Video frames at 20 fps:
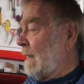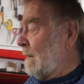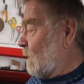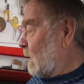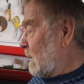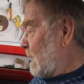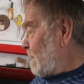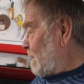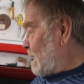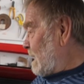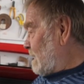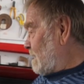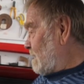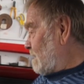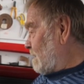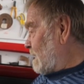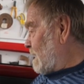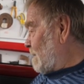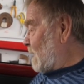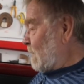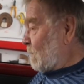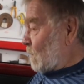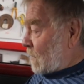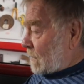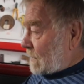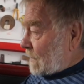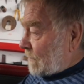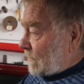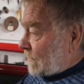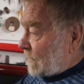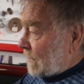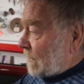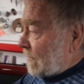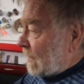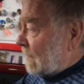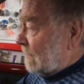Well, let me let me walk you through.